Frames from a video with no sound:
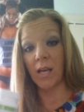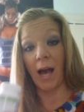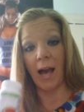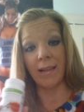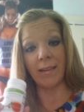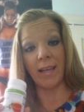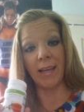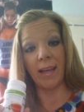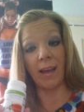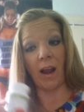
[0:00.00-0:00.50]
I
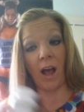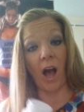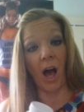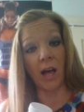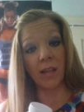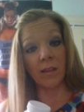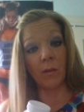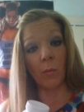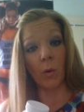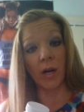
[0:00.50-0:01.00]
like it
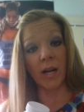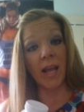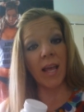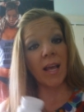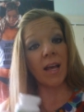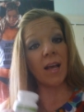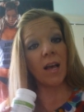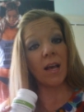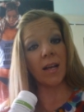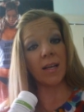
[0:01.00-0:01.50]
hot in the
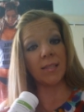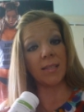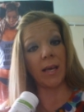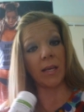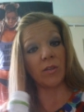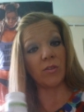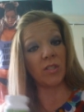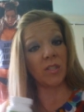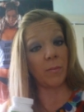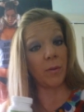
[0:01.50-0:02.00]
morning because
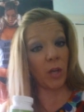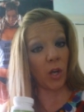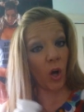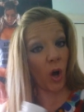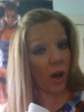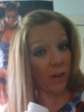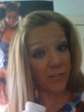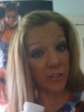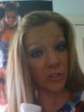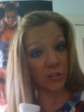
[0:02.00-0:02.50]
I used to be a
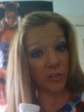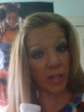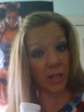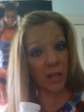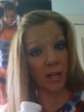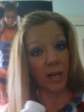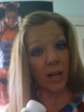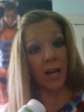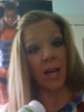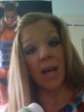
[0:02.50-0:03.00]
coffee
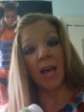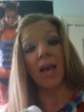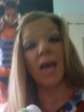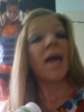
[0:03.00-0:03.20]
drinker.